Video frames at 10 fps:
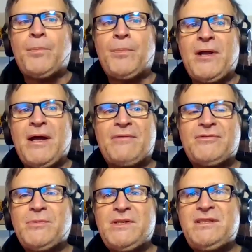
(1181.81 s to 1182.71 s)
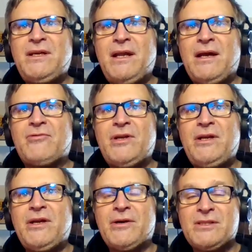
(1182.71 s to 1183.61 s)
playoffs, and we see it every
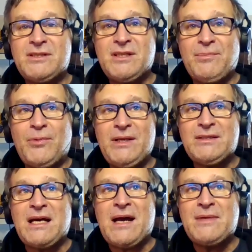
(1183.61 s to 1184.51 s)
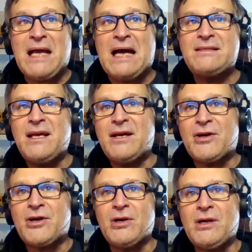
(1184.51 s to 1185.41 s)
year, is at some point in time guys get
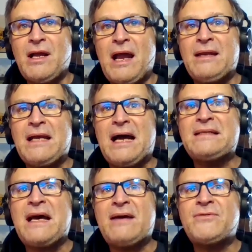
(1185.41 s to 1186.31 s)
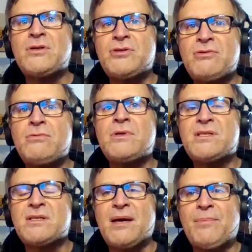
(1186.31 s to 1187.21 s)
hurt, and guys have to
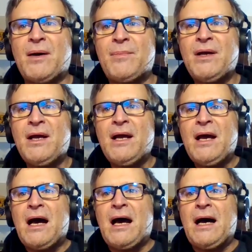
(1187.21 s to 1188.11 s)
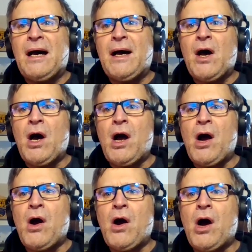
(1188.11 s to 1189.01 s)
step up. Uh,
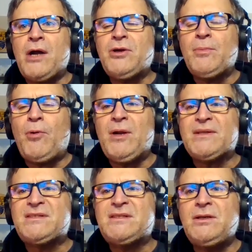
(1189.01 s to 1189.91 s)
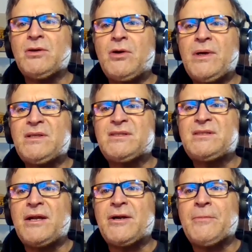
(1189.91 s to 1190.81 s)
on your point about Steele going to
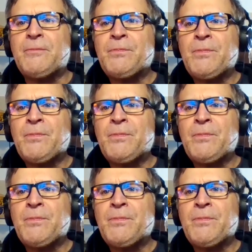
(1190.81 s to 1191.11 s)
center,